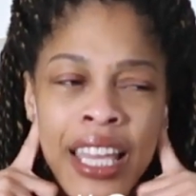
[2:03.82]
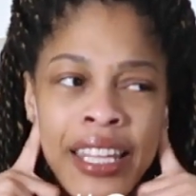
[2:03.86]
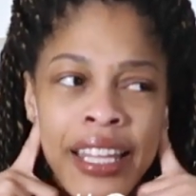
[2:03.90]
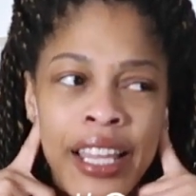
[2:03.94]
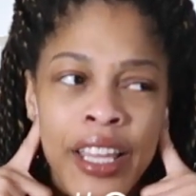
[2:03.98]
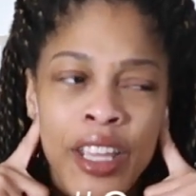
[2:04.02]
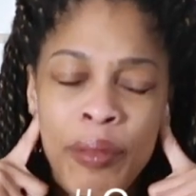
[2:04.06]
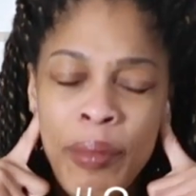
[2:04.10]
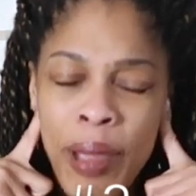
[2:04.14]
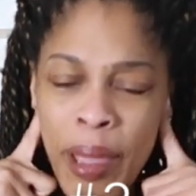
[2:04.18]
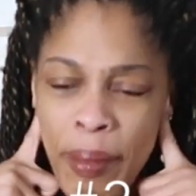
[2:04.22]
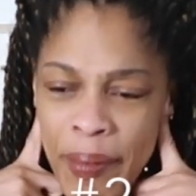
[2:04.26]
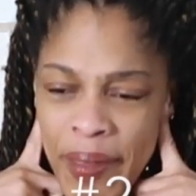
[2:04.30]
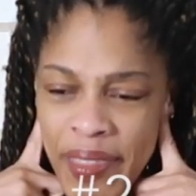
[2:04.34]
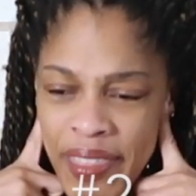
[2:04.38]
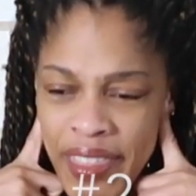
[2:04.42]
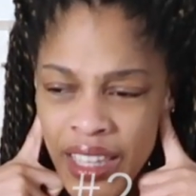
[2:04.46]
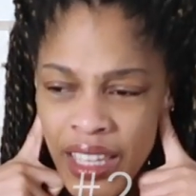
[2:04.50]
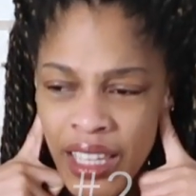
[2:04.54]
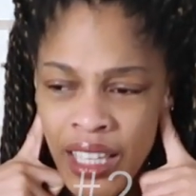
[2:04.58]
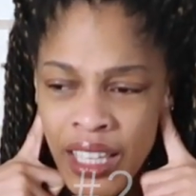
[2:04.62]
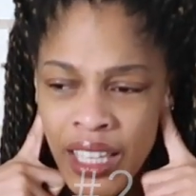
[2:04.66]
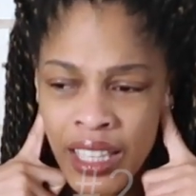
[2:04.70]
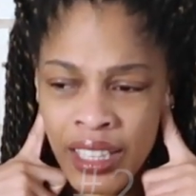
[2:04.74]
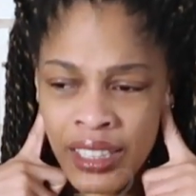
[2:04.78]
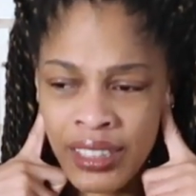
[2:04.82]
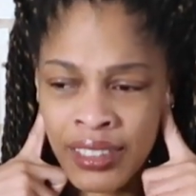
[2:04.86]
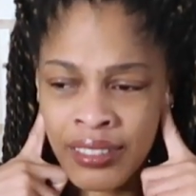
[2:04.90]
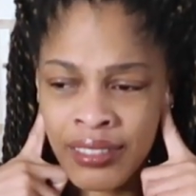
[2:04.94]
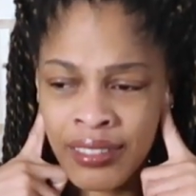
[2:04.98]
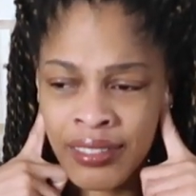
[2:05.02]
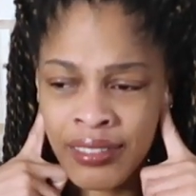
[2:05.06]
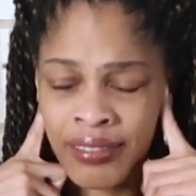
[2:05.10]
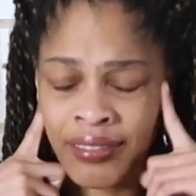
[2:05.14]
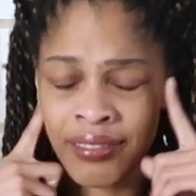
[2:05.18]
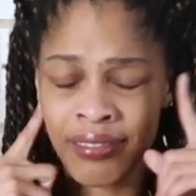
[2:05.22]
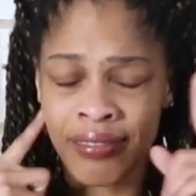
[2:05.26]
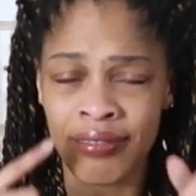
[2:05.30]
Now, you might be thinking,
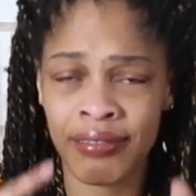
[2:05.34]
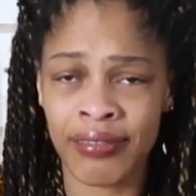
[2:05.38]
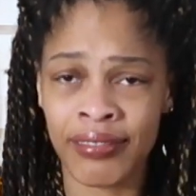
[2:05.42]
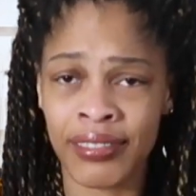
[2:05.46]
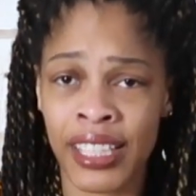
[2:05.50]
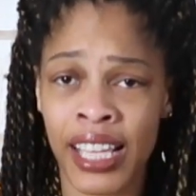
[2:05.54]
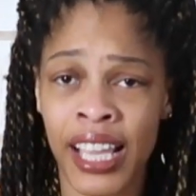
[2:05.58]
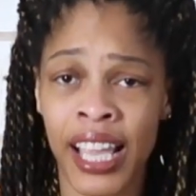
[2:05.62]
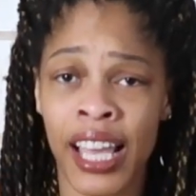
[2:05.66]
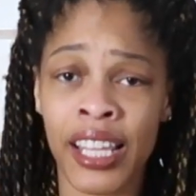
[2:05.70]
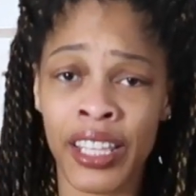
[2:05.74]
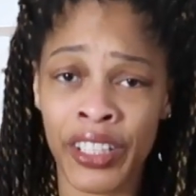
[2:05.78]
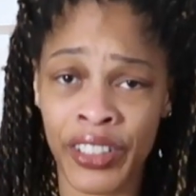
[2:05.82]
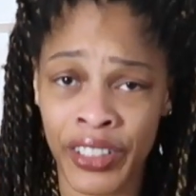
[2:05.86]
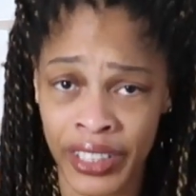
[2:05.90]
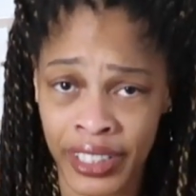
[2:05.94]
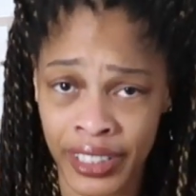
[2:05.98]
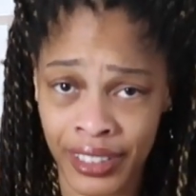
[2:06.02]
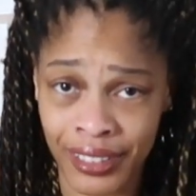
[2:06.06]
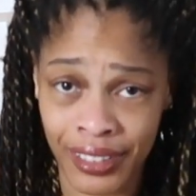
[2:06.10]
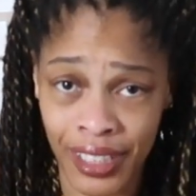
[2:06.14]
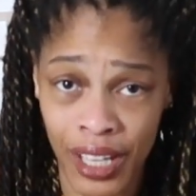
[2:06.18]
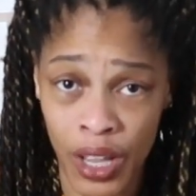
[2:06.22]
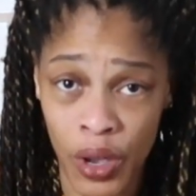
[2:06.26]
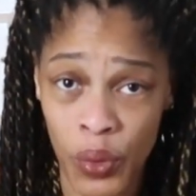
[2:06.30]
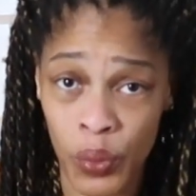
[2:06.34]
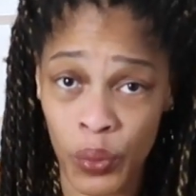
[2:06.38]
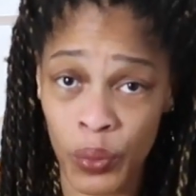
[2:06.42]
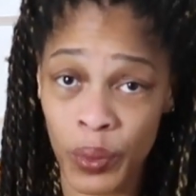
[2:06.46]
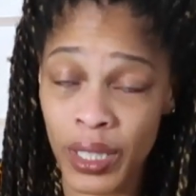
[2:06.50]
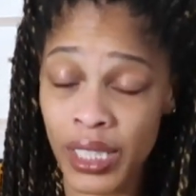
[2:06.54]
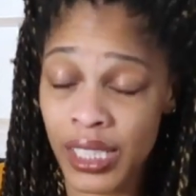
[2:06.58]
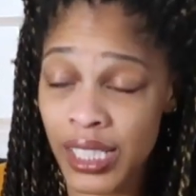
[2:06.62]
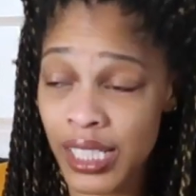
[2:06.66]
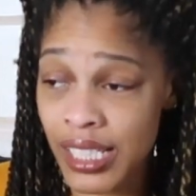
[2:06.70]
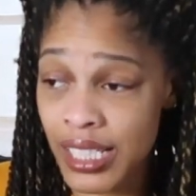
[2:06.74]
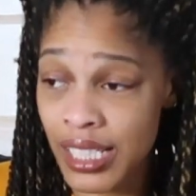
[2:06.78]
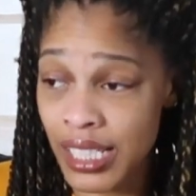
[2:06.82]
Kelley Green,
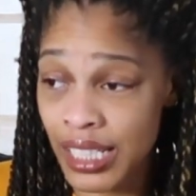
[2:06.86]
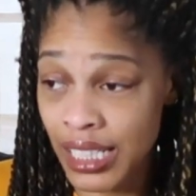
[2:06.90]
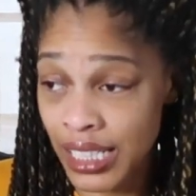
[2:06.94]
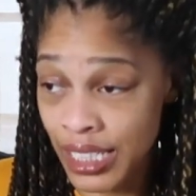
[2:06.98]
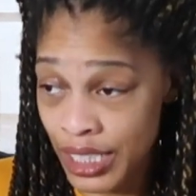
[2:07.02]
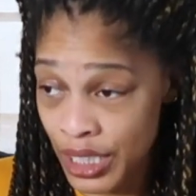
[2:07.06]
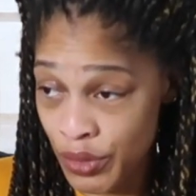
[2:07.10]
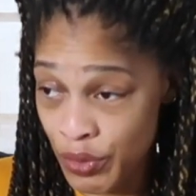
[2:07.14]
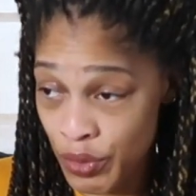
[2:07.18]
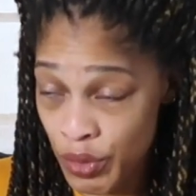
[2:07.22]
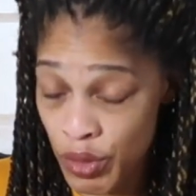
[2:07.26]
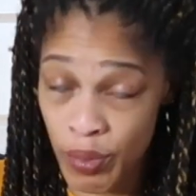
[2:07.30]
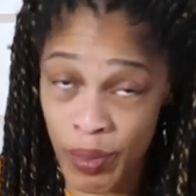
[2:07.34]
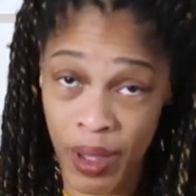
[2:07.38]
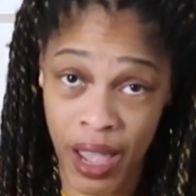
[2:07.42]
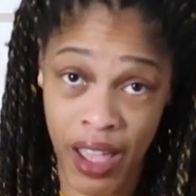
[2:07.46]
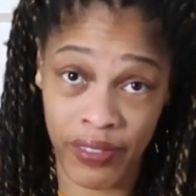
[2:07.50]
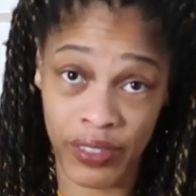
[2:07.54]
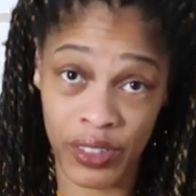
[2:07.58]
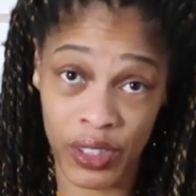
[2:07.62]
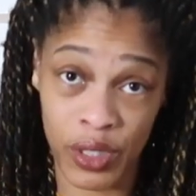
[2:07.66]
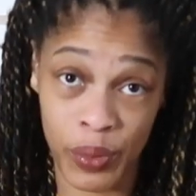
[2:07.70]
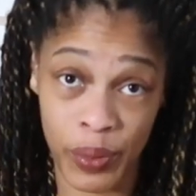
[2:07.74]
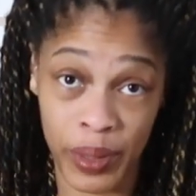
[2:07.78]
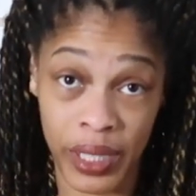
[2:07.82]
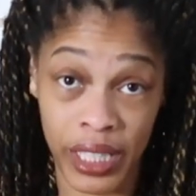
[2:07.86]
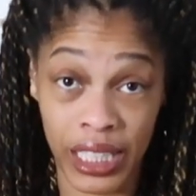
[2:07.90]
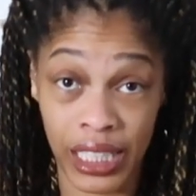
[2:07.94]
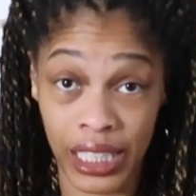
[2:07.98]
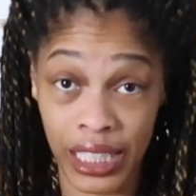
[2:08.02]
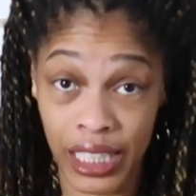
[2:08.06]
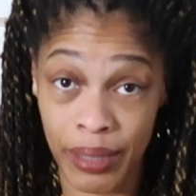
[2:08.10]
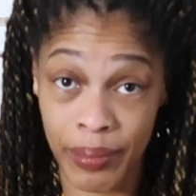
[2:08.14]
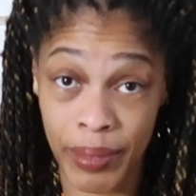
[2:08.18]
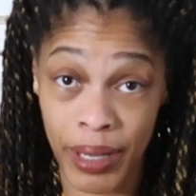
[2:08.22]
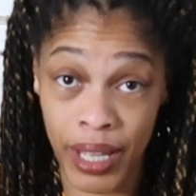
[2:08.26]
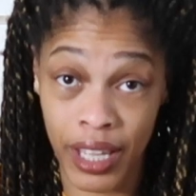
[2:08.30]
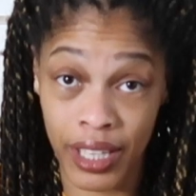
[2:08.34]
what does a clean room have to do with a
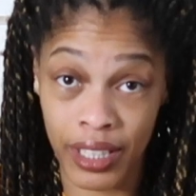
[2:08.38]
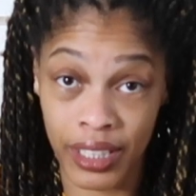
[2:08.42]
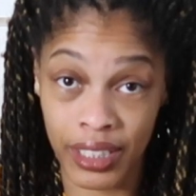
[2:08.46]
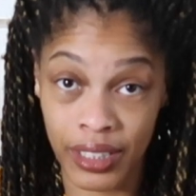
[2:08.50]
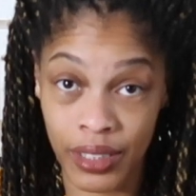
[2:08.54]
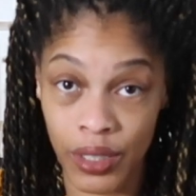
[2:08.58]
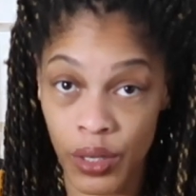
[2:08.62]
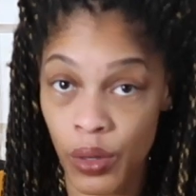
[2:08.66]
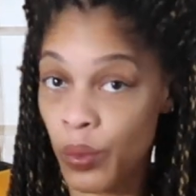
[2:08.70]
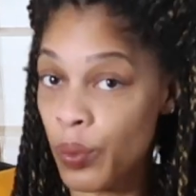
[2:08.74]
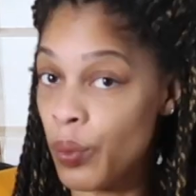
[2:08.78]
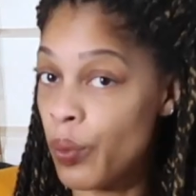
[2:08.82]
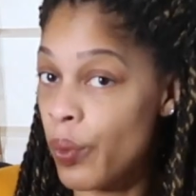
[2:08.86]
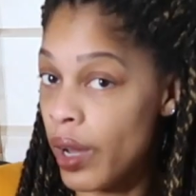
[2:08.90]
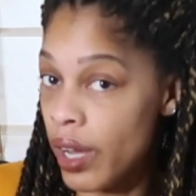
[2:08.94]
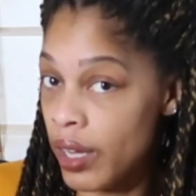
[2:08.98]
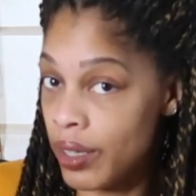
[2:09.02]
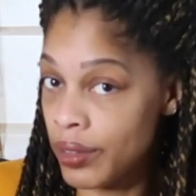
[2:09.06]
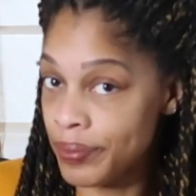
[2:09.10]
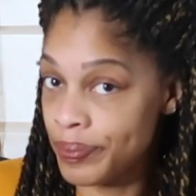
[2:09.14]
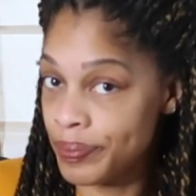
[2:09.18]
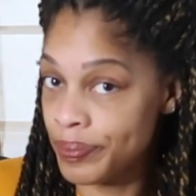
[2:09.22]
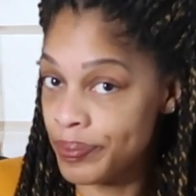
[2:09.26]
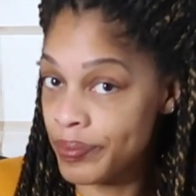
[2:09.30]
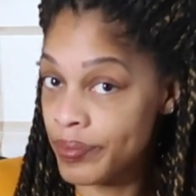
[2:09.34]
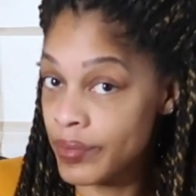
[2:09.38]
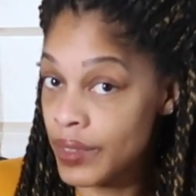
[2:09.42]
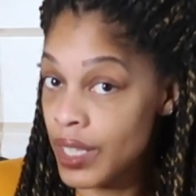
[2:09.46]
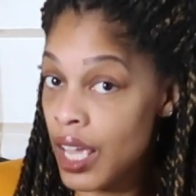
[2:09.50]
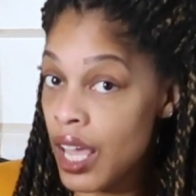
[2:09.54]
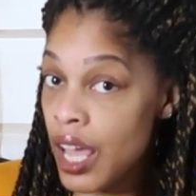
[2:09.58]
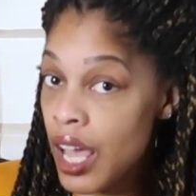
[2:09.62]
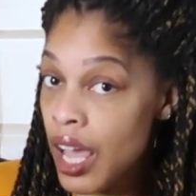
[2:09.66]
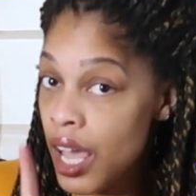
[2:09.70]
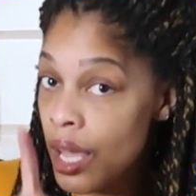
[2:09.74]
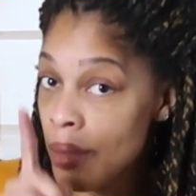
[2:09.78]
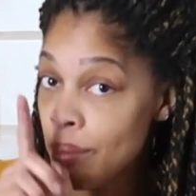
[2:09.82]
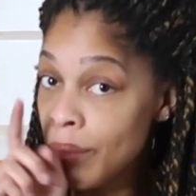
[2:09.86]
clean mind? Well,
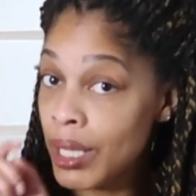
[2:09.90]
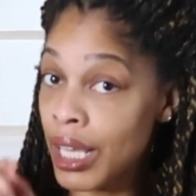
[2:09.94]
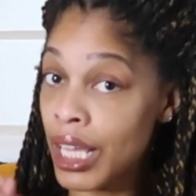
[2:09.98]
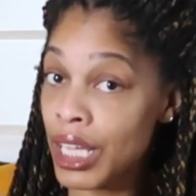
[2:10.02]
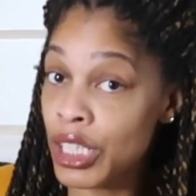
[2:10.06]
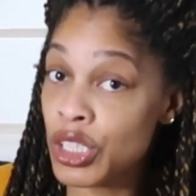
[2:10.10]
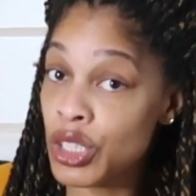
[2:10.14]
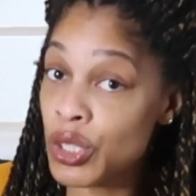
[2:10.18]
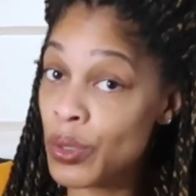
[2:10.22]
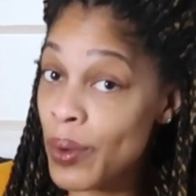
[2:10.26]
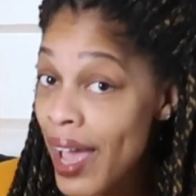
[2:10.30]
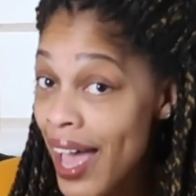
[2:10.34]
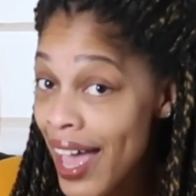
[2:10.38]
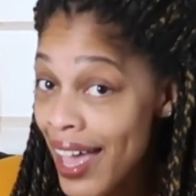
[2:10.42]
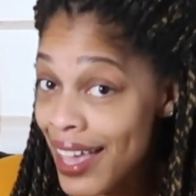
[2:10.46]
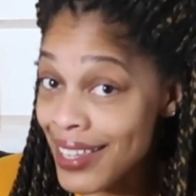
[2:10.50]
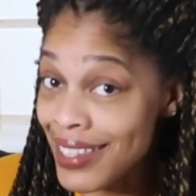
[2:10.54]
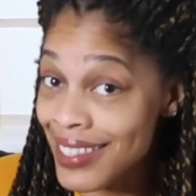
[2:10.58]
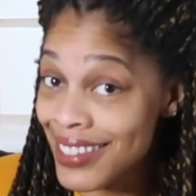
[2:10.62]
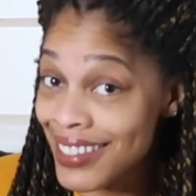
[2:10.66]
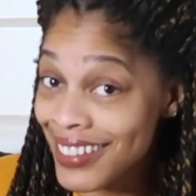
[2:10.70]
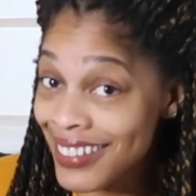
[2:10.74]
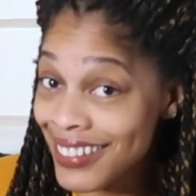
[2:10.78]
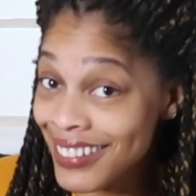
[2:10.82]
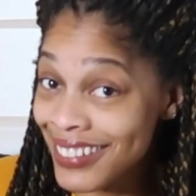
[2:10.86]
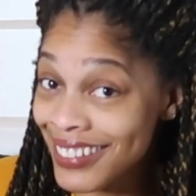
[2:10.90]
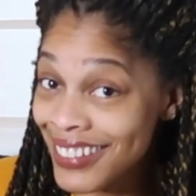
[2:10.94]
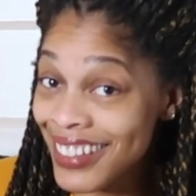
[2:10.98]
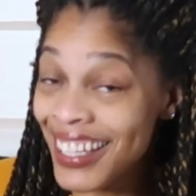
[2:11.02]
I'm glad you asked.